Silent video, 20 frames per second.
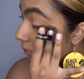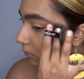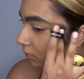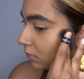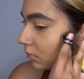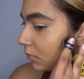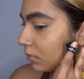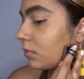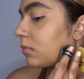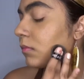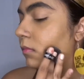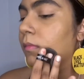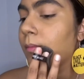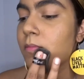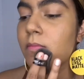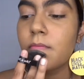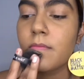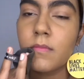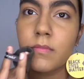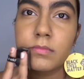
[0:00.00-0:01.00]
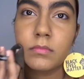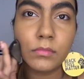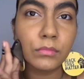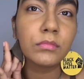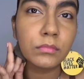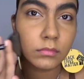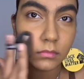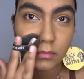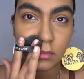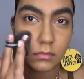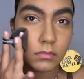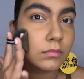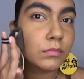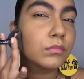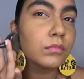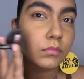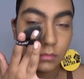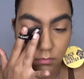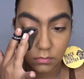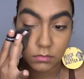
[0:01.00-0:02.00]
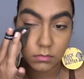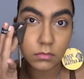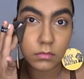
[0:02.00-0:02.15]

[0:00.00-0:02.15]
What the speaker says: remaining foundation on the cushion.